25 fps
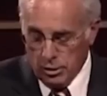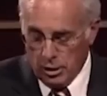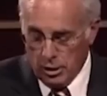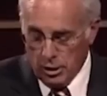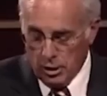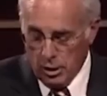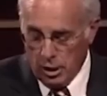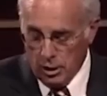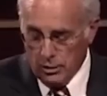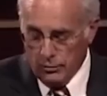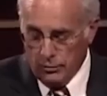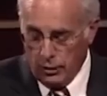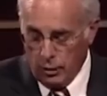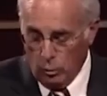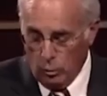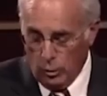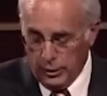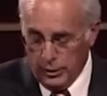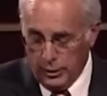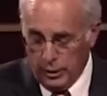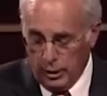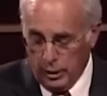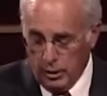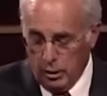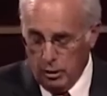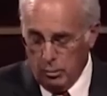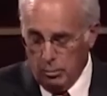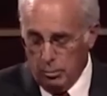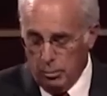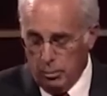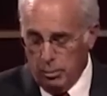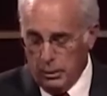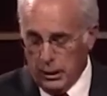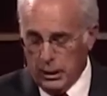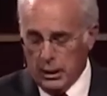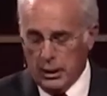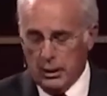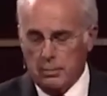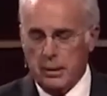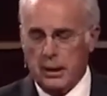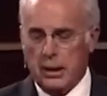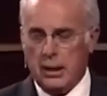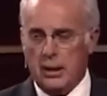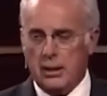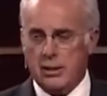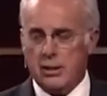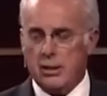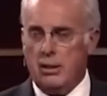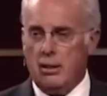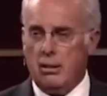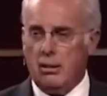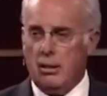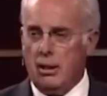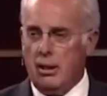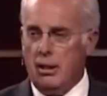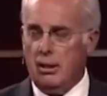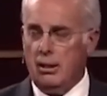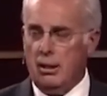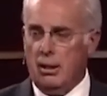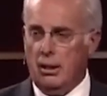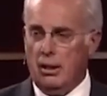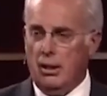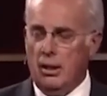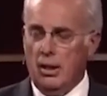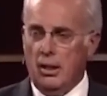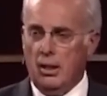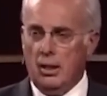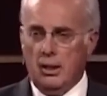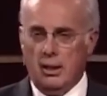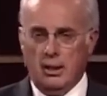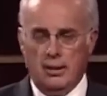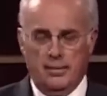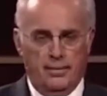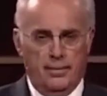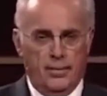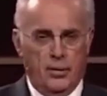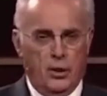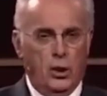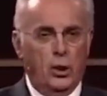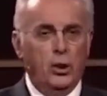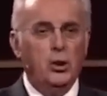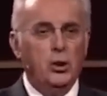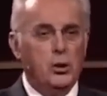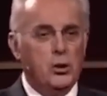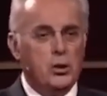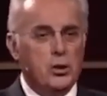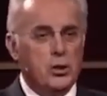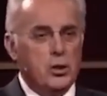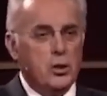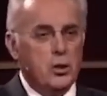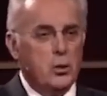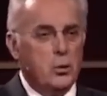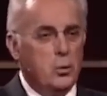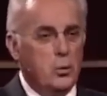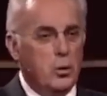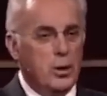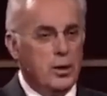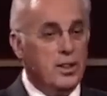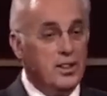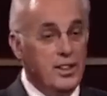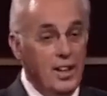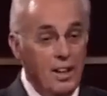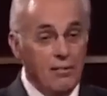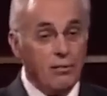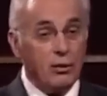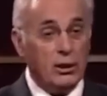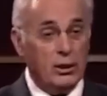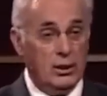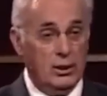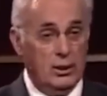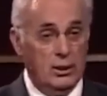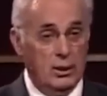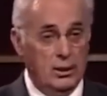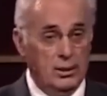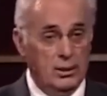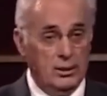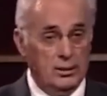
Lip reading: so successful at what they do? Because they're in cahoots with the devil.